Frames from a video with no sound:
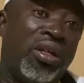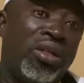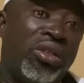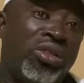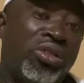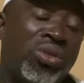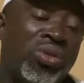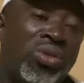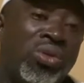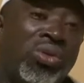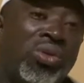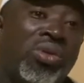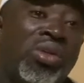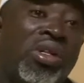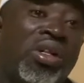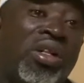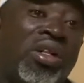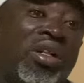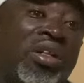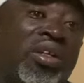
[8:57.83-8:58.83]
So
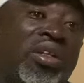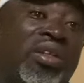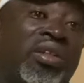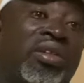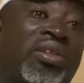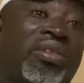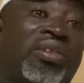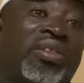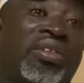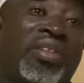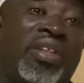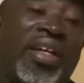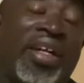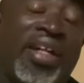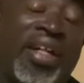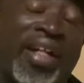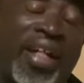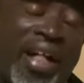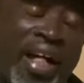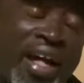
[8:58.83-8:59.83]
the
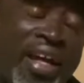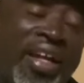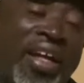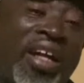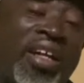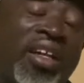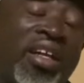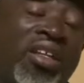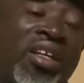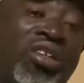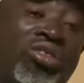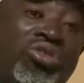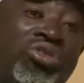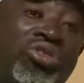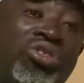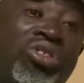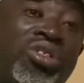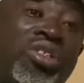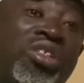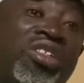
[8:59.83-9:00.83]
Ghana Athletic
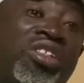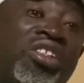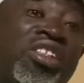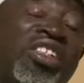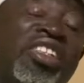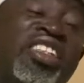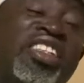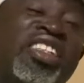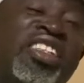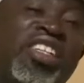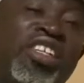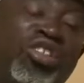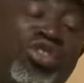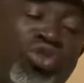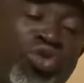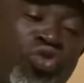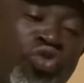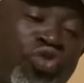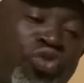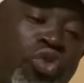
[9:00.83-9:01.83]
Association need
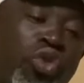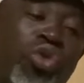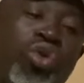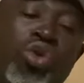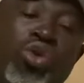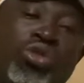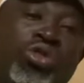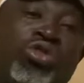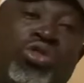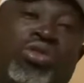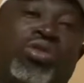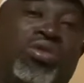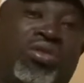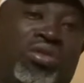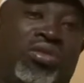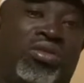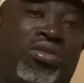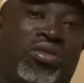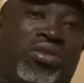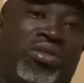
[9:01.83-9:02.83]
to focus
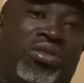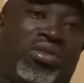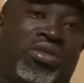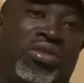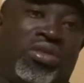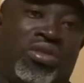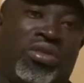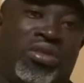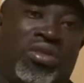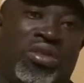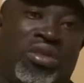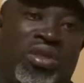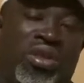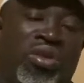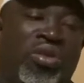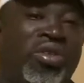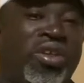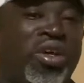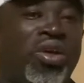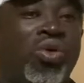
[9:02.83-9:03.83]

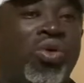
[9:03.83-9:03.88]
on the